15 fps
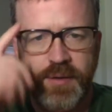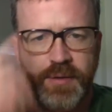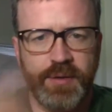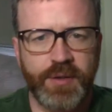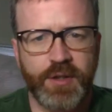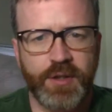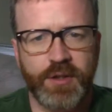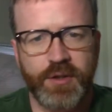
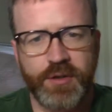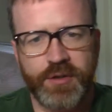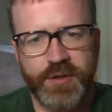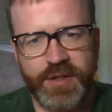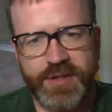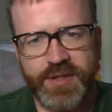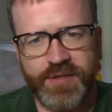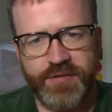The learner
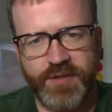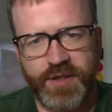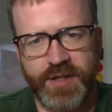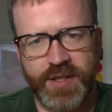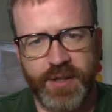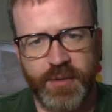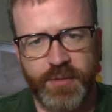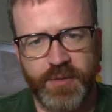has to find
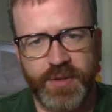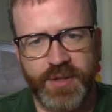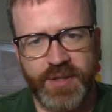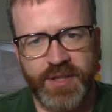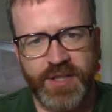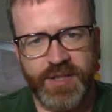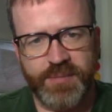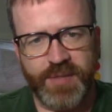out,
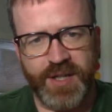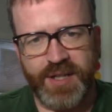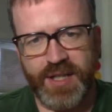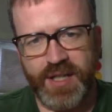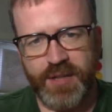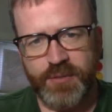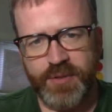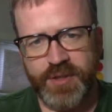is my
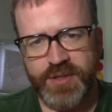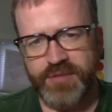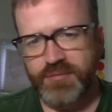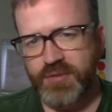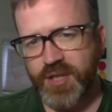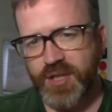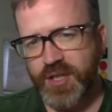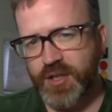
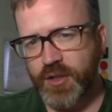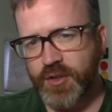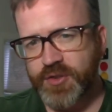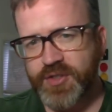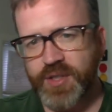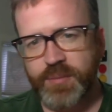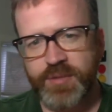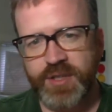language a null
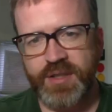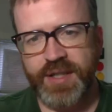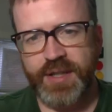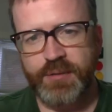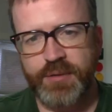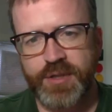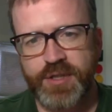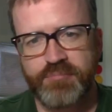subject
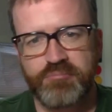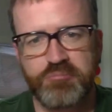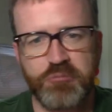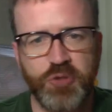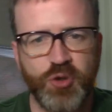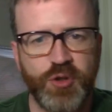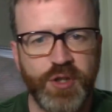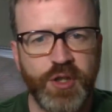language
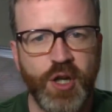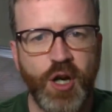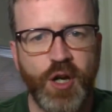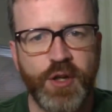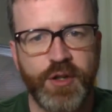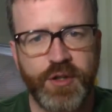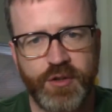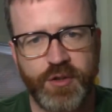or a
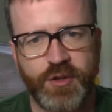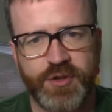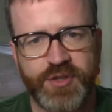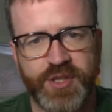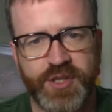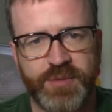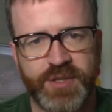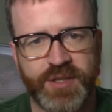non-null
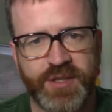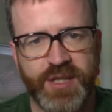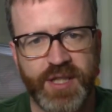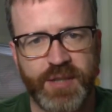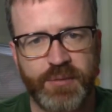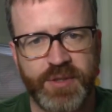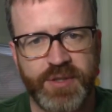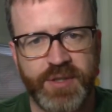subject
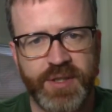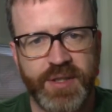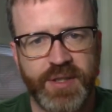language?